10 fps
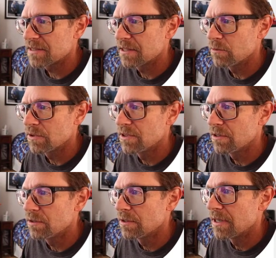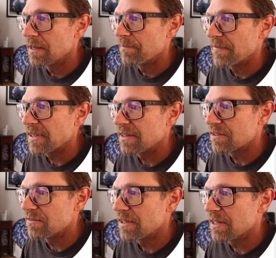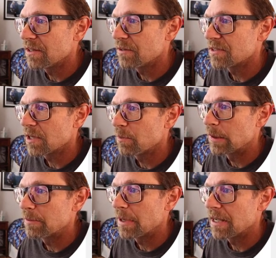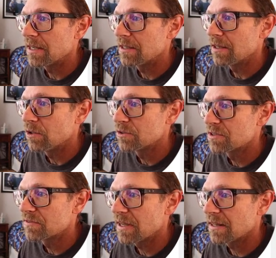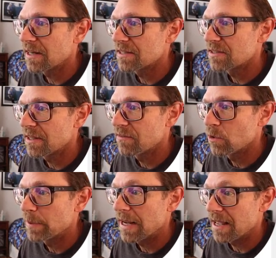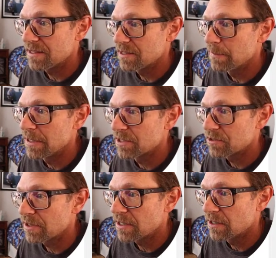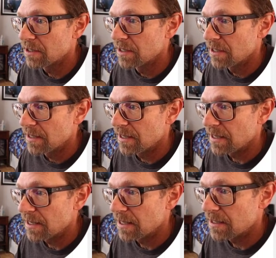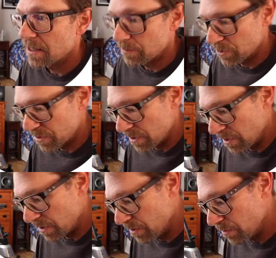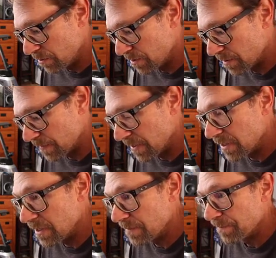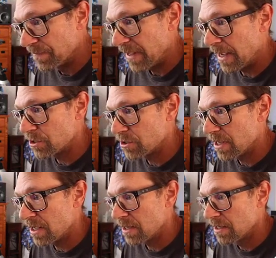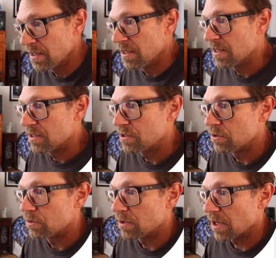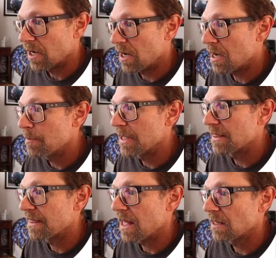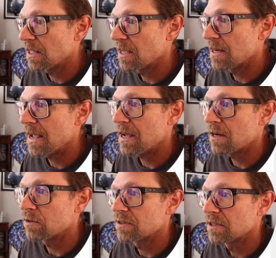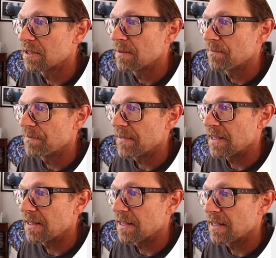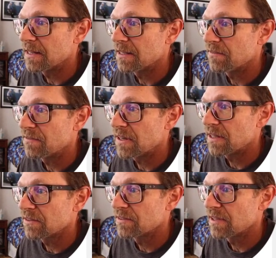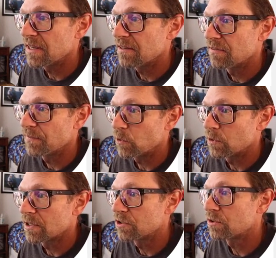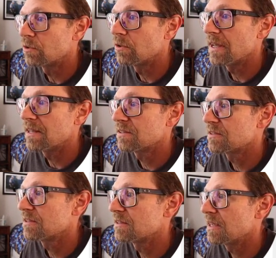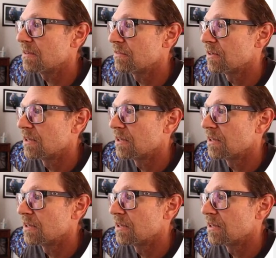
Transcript: thing we'll do in this video, is I'll bring my hosts file that I still have open as administrator, and I'm just going to use the hashtag to comment that line out and then hit File Save or Control S to save.